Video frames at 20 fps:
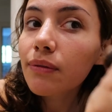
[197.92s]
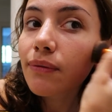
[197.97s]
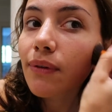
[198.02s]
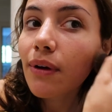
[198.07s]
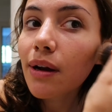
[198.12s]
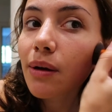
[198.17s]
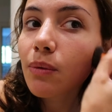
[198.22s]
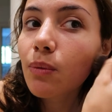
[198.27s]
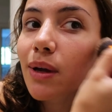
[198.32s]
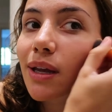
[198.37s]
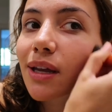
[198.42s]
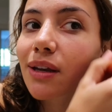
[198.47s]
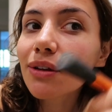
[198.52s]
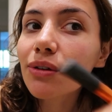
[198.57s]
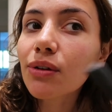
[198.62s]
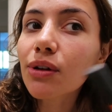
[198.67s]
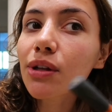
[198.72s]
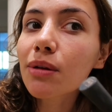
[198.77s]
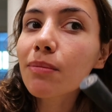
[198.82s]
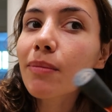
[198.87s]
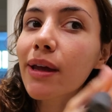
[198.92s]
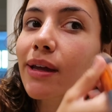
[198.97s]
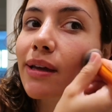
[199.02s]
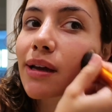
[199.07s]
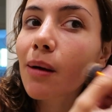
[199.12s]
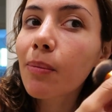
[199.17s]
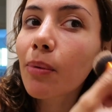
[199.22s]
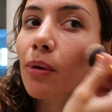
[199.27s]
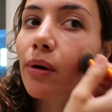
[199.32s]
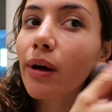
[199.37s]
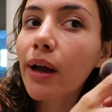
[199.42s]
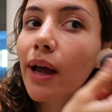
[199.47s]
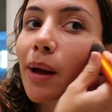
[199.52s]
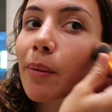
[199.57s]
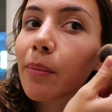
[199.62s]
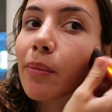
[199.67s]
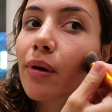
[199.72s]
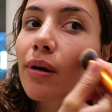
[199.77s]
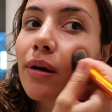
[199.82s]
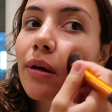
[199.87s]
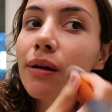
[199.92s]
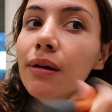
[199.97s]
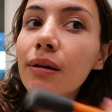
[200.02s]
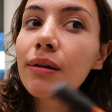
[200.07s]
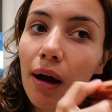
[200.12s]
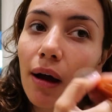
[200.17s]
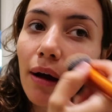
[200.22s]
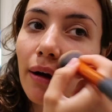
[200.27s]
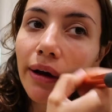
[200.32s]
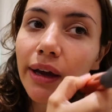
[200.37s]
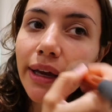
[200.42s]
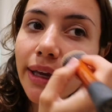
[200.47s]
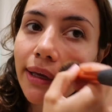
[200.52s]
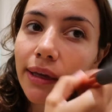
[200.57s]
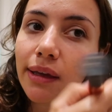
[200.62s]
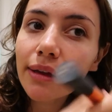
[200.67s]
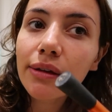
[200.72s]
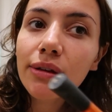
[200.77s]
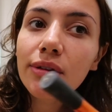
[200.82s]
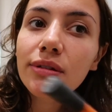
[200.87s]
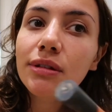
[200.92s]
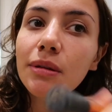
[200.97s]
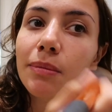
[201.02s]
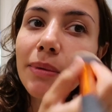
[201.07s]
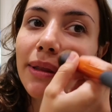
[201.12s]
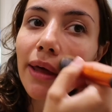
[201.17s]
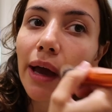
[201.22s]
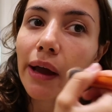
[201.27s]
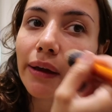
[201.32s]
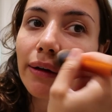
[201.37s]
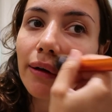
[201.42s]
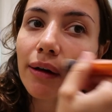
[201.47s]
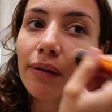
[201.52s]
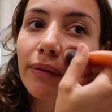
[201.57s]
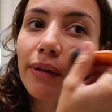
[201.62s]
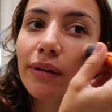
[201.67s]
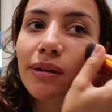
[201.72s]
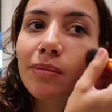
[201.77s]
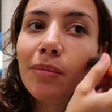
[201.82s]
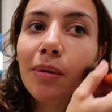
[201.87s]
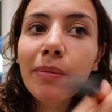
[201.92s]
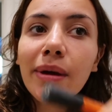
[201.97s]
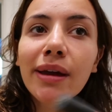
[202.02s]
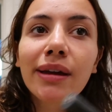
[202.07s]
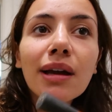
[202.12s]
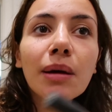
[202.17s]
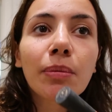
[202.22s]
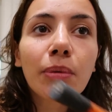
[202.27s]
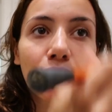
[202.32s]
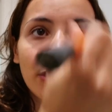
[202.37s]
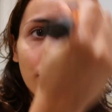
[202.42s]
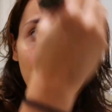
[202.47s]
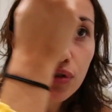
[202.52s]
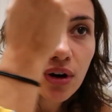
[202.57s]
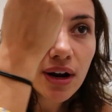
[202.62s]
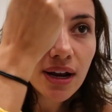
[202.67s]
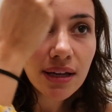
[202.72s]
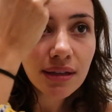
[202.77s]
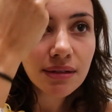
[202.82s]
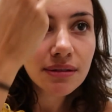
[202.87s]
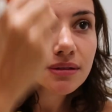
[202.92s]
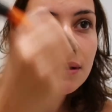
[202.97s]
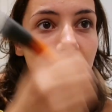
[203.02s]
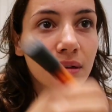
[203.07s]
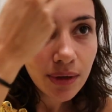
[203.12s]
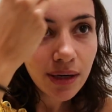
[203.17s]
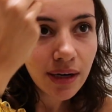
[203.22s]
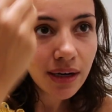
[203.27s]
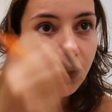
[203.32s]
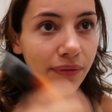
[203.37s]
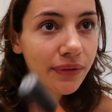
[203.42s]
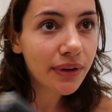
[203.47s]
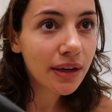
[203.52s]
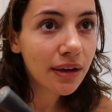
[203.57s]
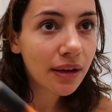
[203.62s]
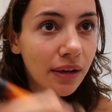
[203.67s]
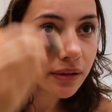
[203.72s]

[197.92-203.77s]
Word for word: It's very weird doing your makeup on camera. I used to be that girl that did my makeup on trains when I lived in